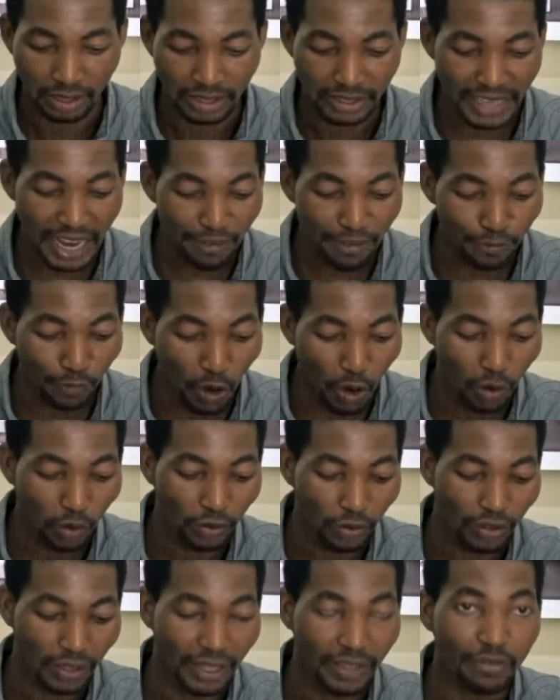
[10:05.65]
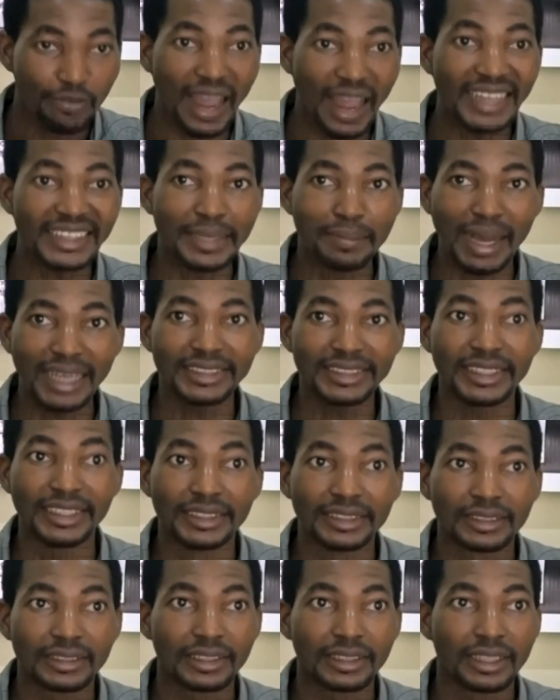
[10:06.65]
Therefore, we are demanding
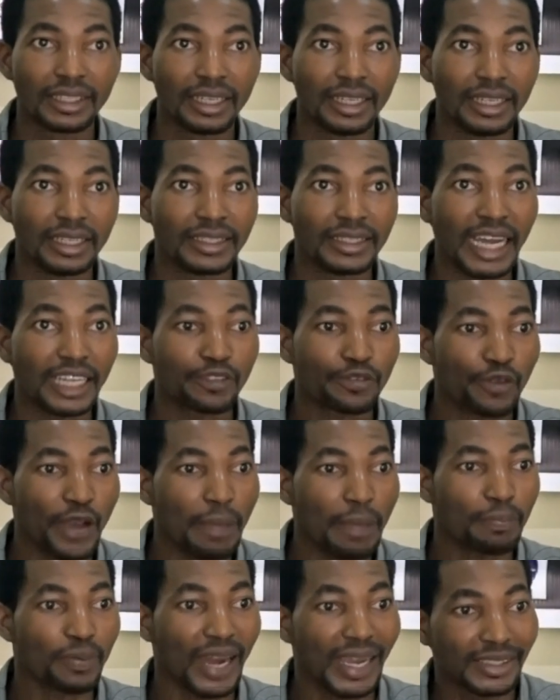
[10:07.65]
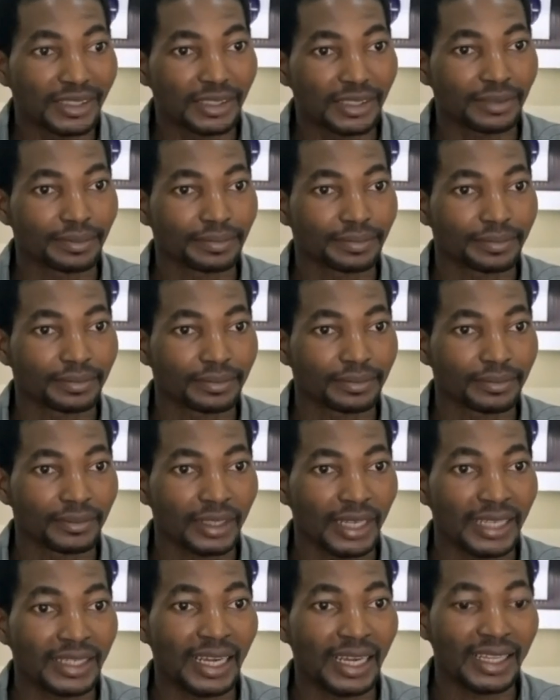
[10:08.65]
that fuel price
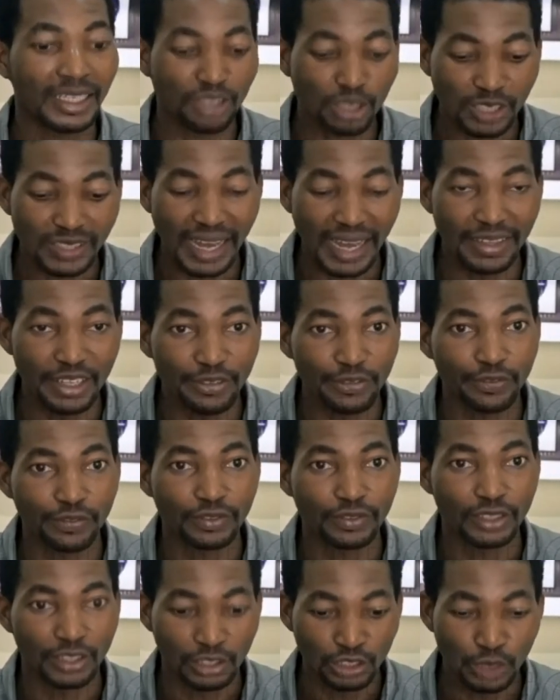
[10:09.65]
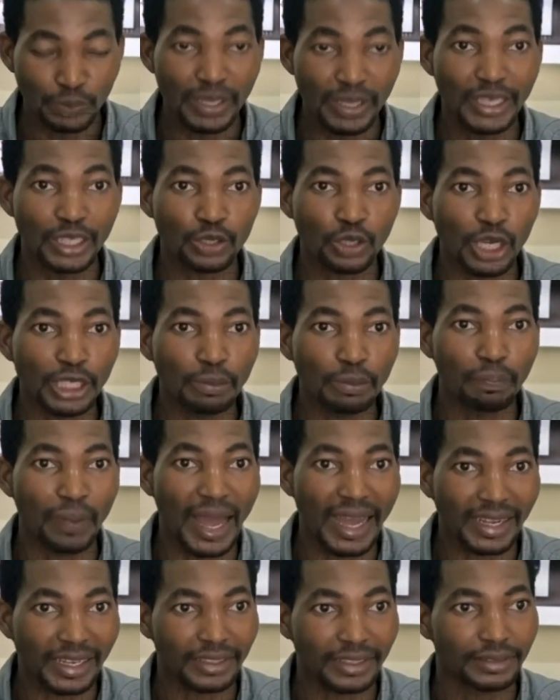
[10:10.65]
and electricity tariff should be returned
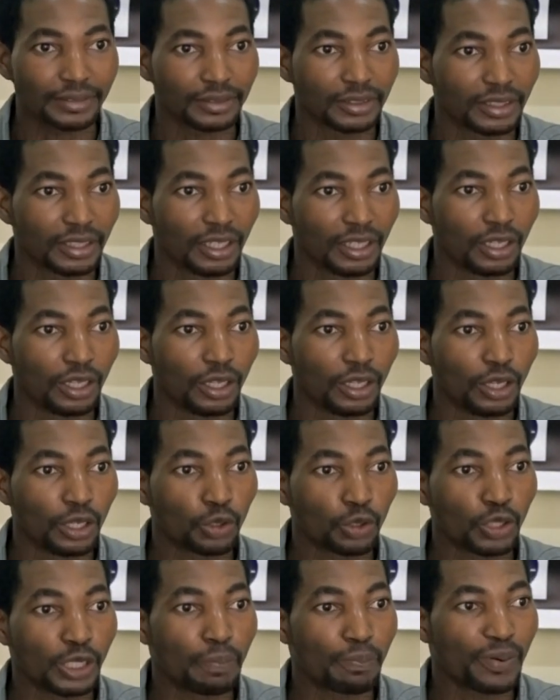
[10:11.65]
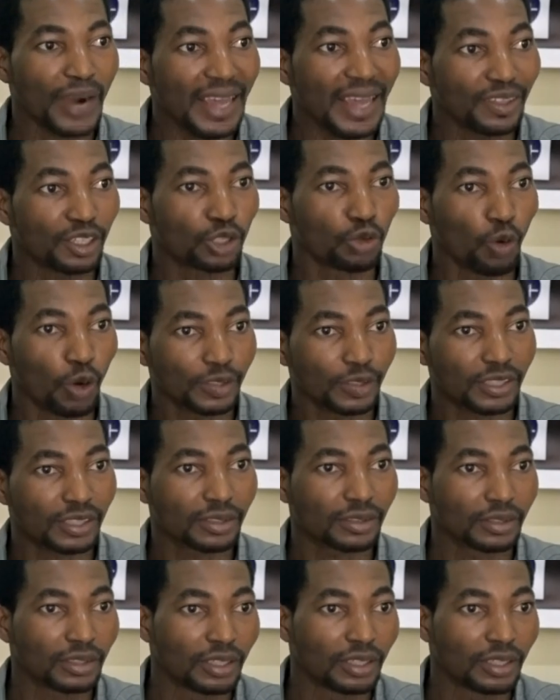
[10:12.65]
back to the price it was